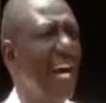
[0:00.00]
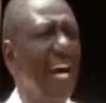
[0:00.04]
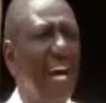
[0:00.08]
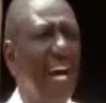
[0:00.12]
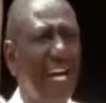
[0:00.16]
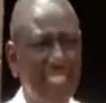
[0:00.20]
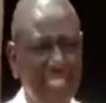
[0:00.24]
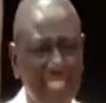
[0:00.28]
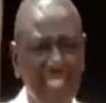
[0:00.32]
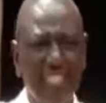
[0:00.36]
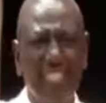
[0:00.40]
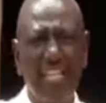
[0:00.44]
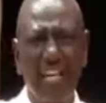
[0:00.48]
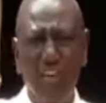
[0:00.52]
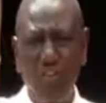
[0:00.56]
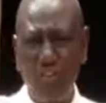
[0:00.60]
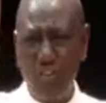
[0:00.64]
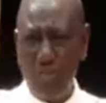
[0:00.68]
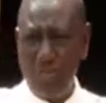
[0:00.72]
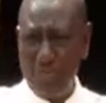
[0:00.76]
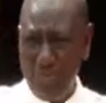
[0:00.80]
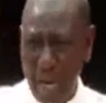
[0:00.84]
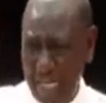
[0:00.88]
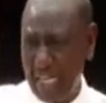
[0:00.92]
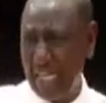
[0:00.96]
ya
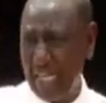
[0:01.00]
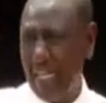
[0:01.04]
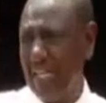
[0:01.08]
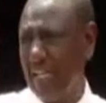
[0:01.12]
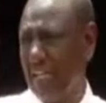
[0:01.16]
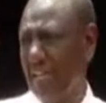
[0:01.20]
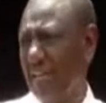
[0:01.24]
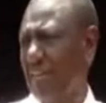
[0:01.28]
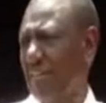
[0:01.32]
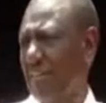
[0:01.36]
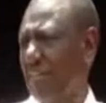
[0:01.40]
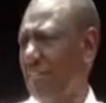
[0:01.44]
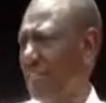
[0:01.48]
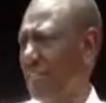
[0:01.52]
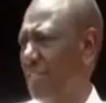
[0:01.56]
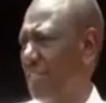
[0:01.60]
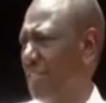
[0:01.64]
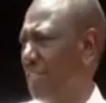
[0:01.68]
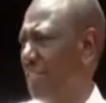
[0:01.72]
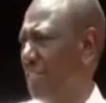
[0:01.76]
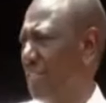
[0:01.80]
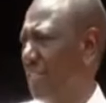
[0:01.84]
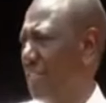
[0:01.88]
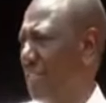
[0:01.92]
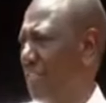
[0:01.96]
artisanal mining,
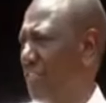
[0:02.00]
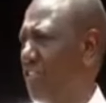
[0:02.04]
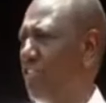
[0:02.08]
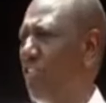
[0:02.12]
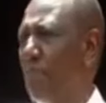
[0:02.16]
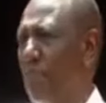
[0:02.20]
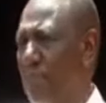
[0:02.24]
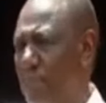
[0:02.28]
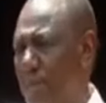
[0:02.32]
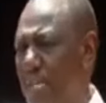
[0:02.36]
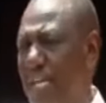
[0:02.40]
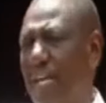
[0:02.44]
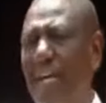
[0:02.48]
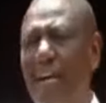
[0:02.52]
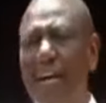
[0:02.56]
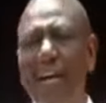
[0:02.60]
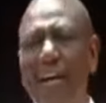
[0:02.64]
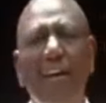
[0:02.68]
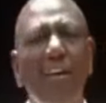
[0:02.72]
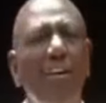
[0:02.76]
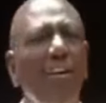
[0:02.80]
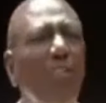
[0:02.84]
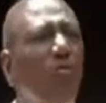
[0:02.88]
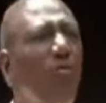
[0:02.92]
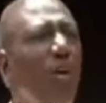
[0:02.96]
ndio
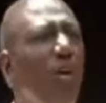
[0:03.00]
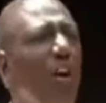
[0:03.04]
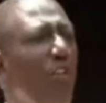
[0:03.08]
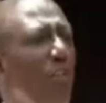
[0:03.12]
pia